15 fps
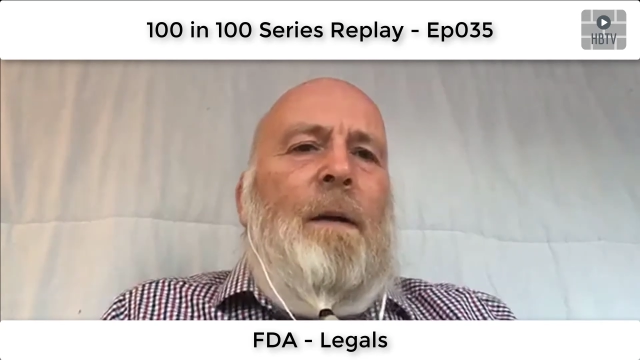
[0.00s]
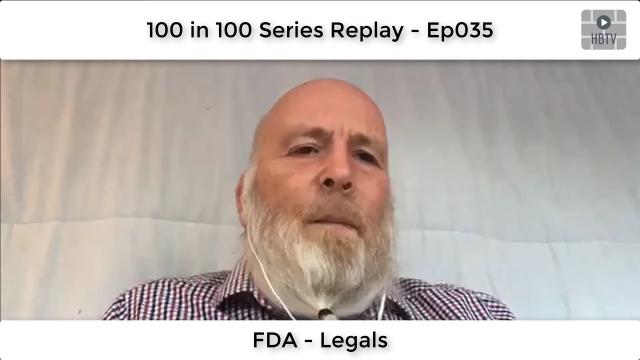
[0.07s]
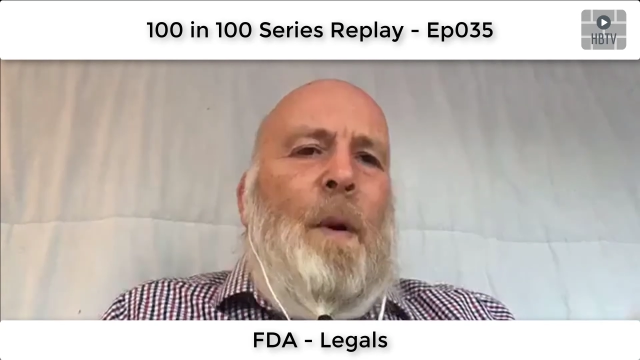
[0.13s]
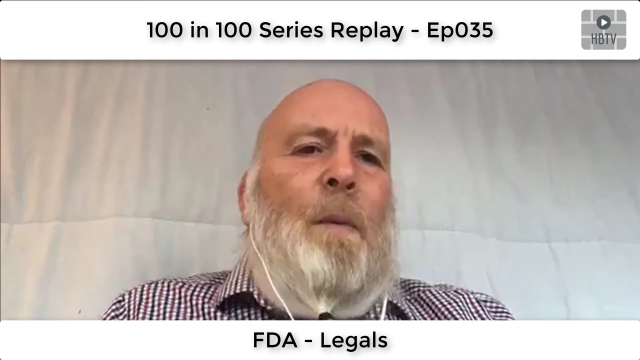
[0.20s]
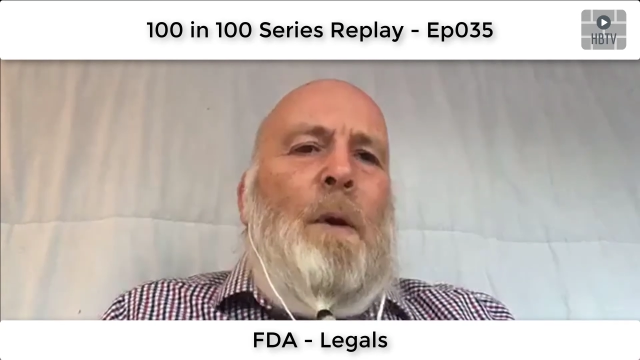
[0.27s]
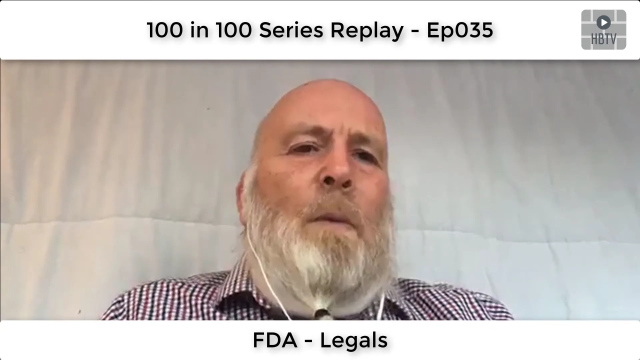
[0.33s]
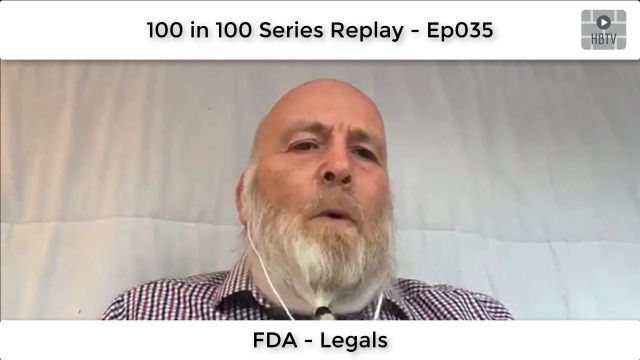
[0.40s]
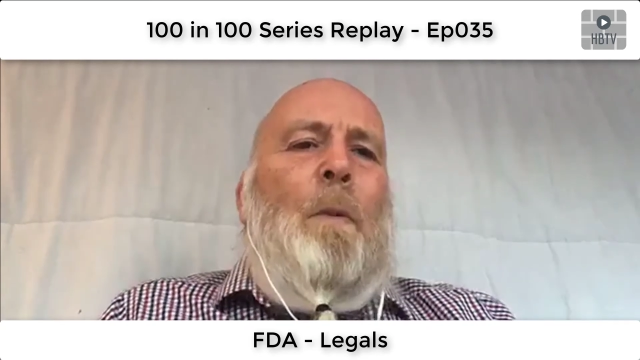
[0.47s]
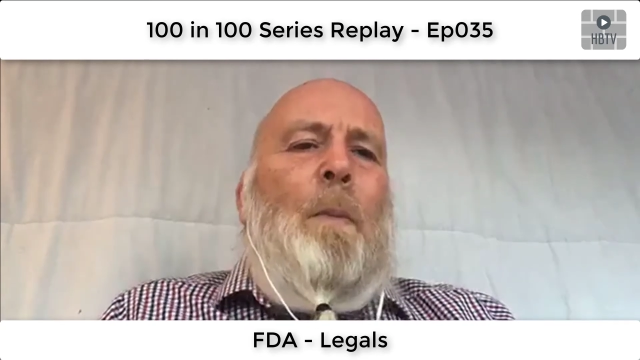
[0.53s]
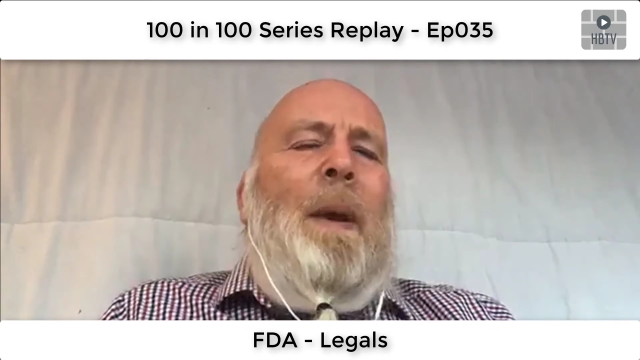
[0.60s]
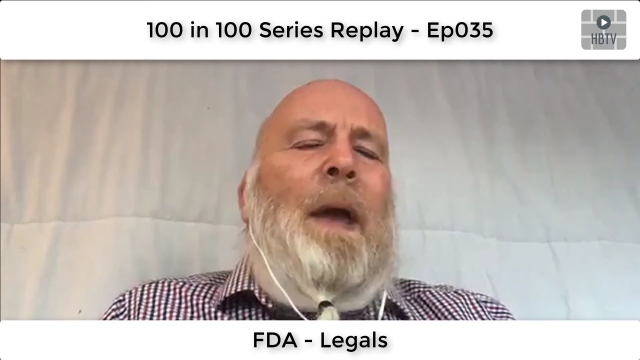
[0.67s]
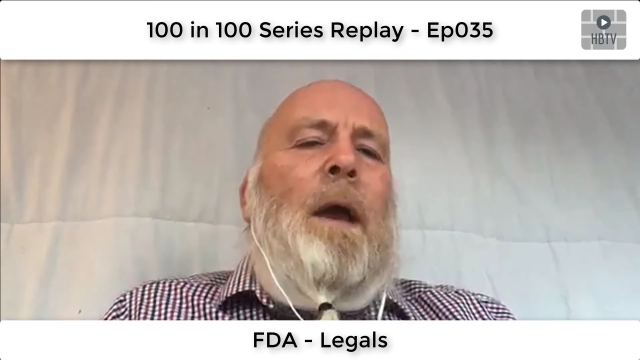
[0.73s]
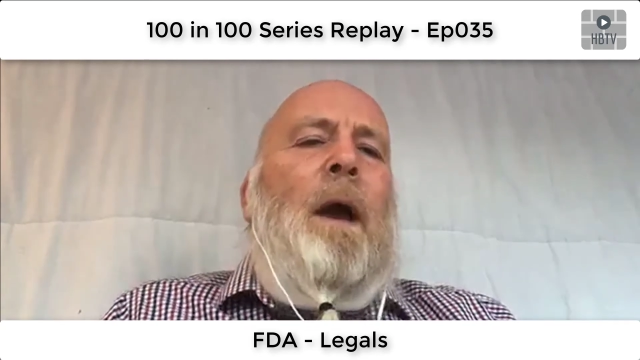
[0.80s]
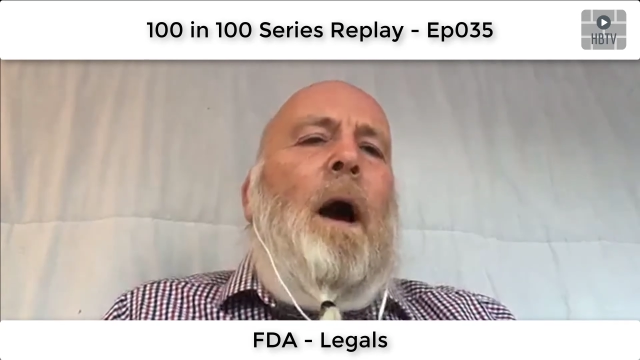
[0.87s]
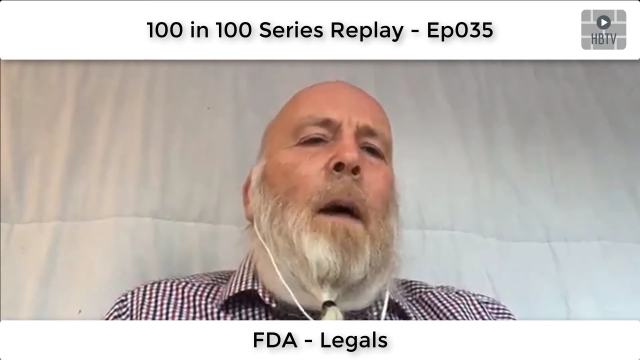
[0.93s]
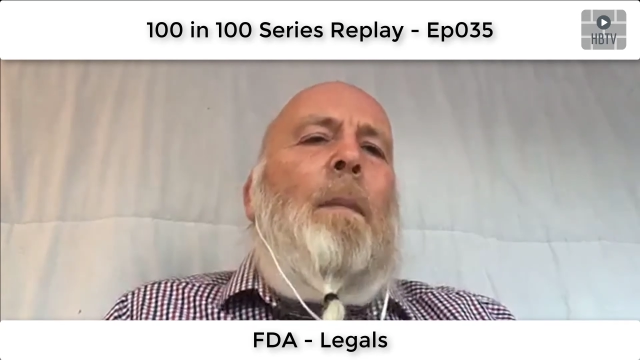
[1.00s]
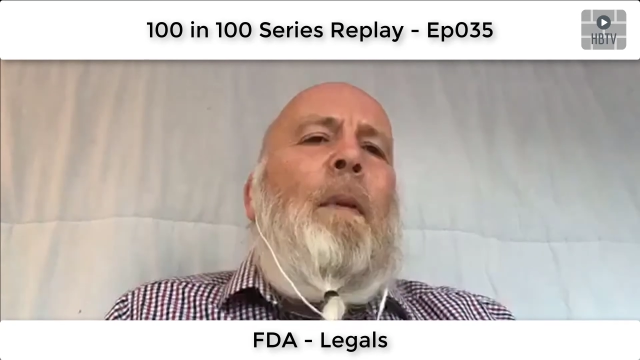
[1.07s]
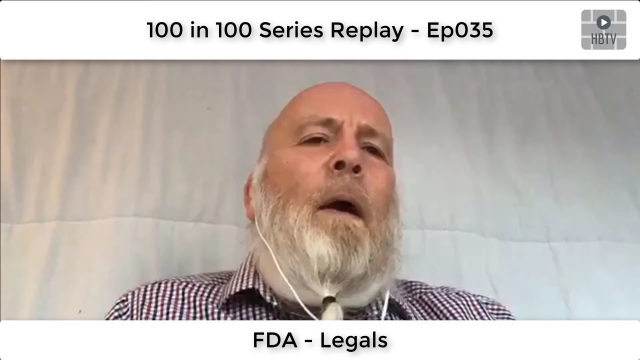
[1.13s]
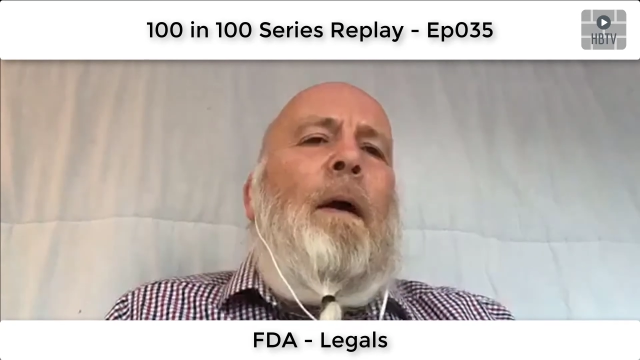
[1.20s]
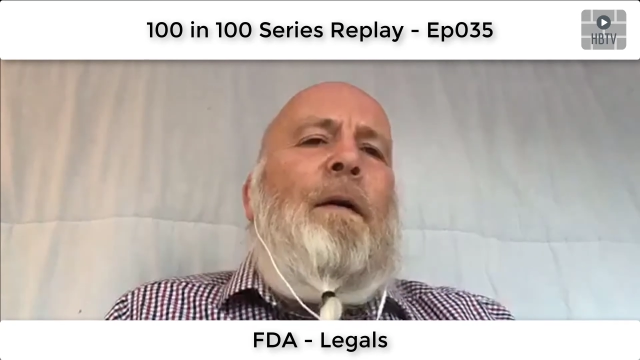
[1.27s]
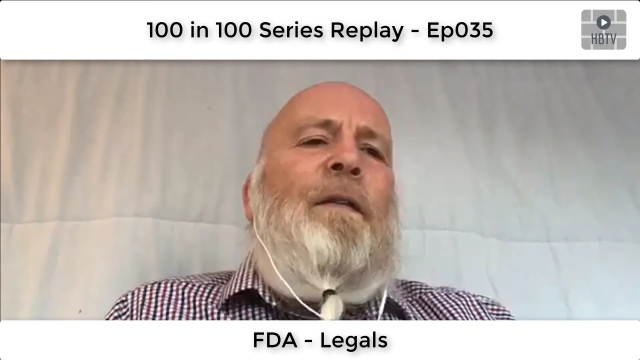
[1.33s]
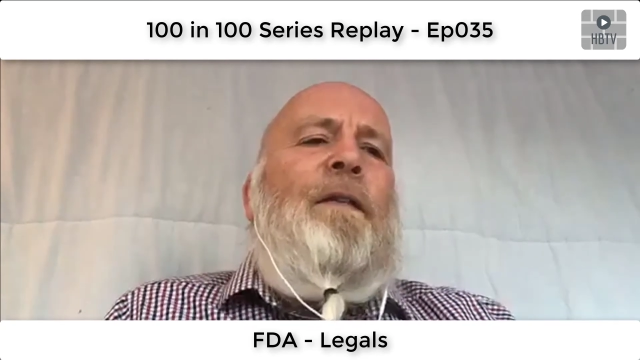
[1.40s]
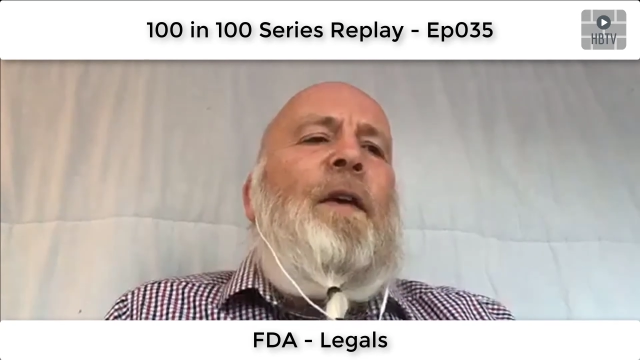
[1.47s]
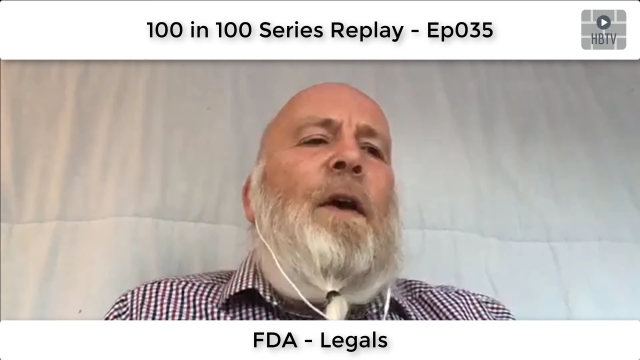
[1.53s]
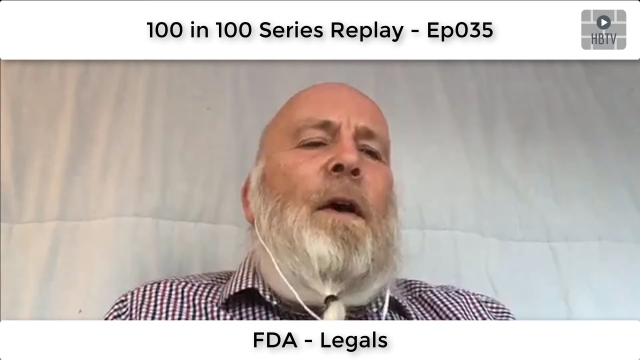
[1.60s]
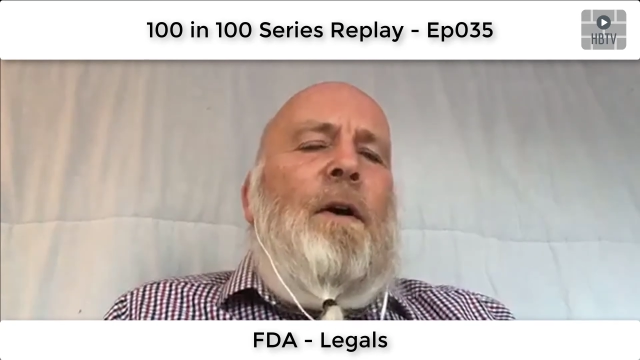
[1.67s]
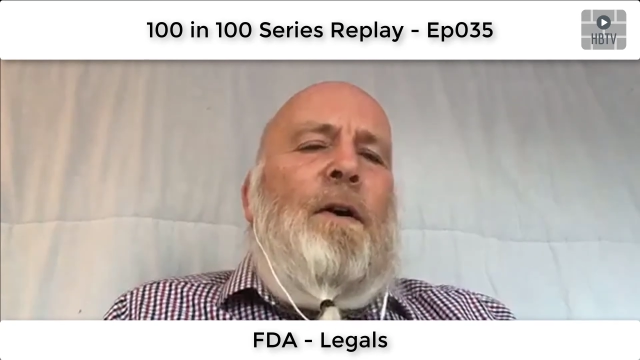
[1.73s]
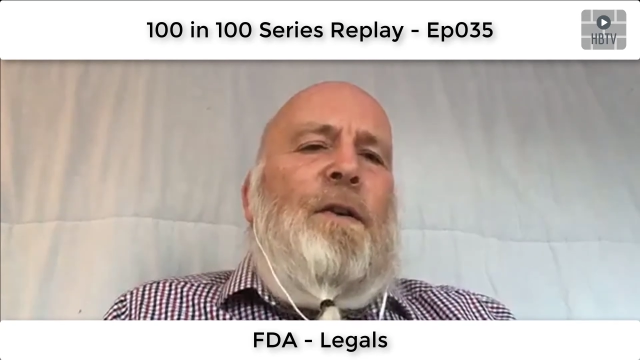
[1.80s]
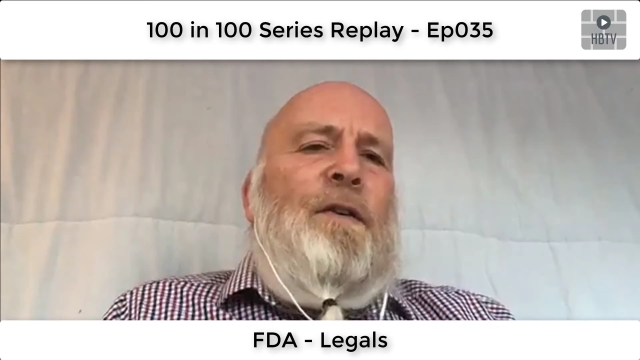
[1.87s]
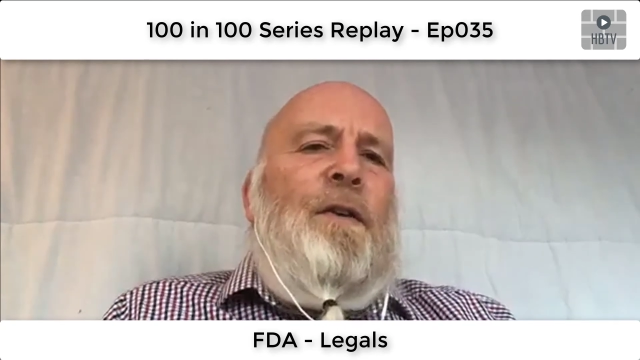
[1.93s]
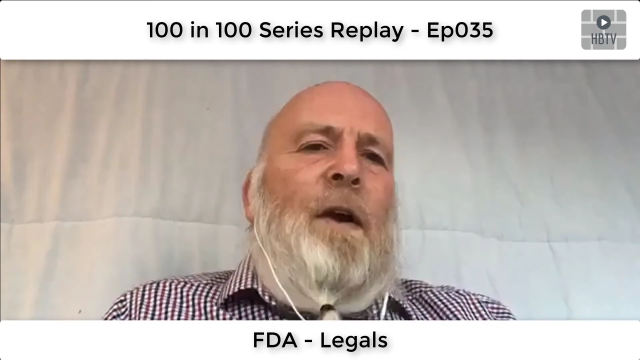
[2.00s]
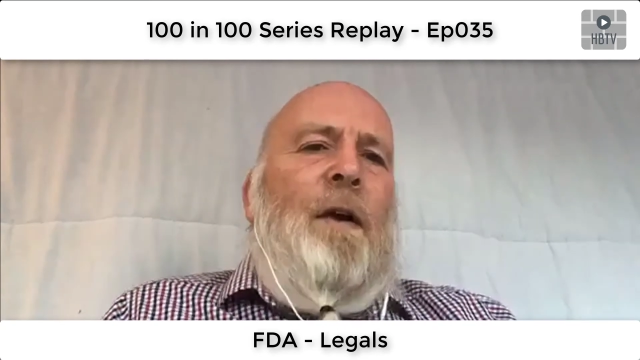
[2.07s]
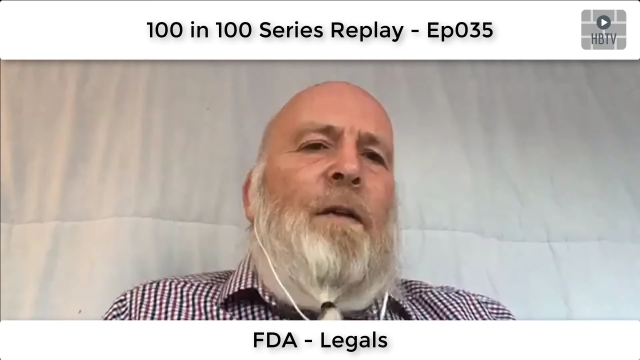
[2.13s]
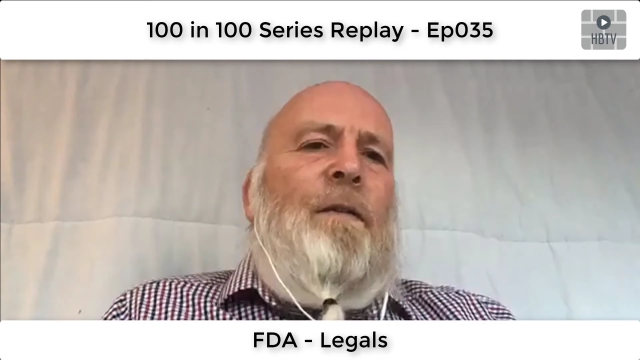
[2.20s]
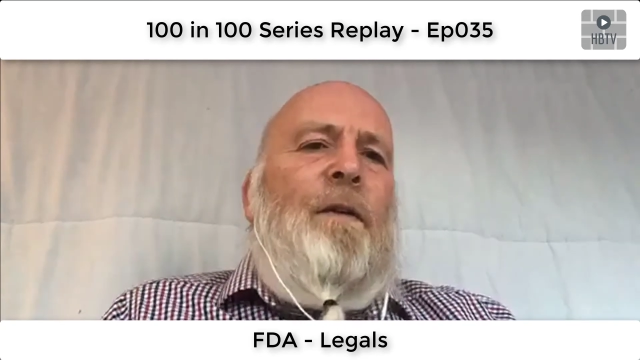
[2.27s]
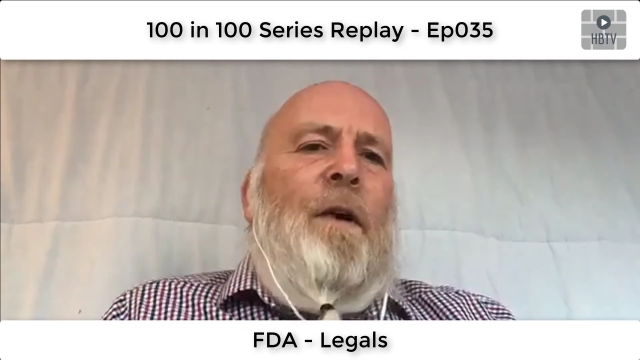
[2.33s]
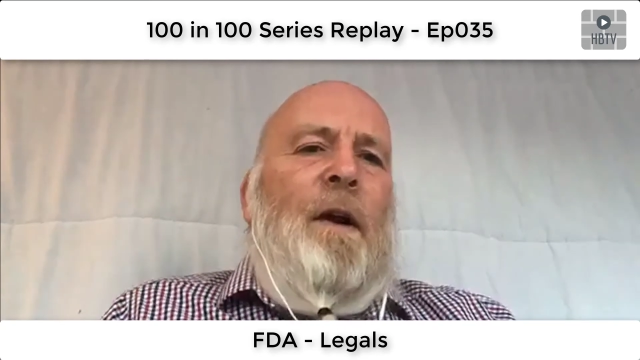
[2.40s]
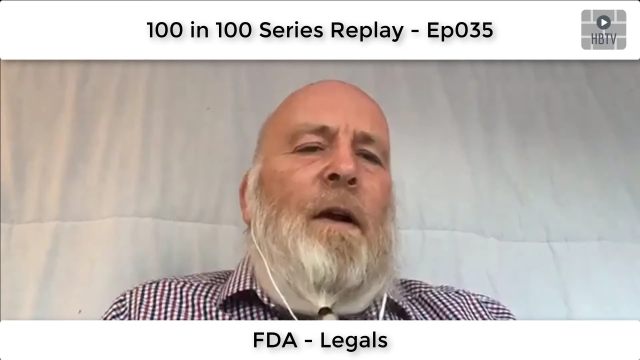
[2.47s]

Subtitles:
but we will pick up those as you go